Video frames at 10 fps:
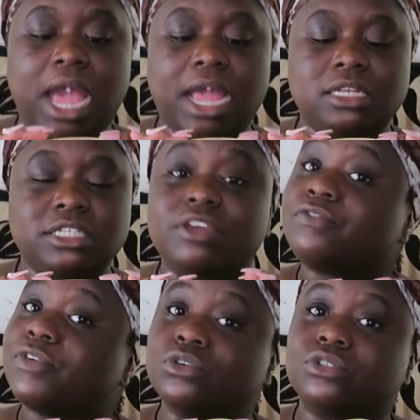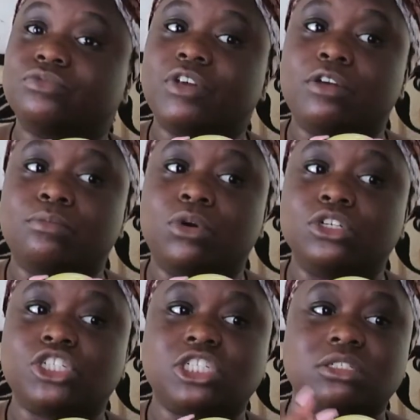and it feels very
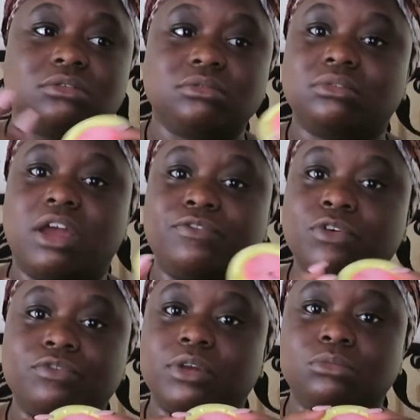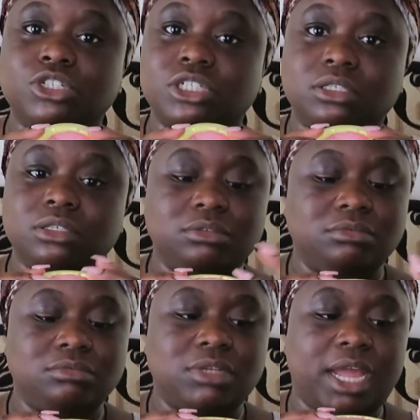much, I feel very much
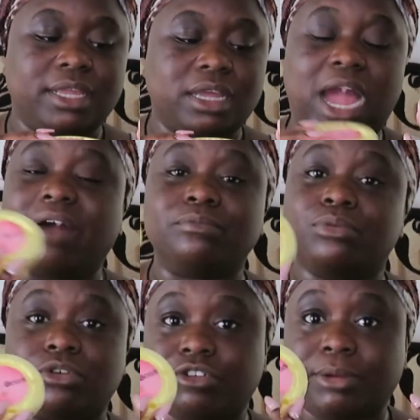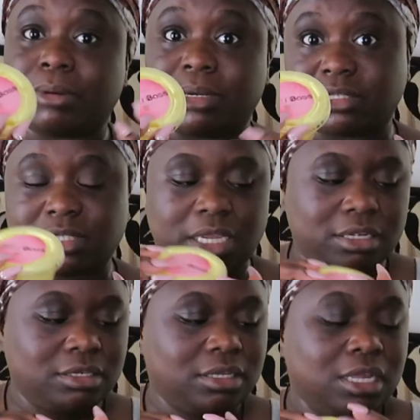like I haven't put cream on my skin.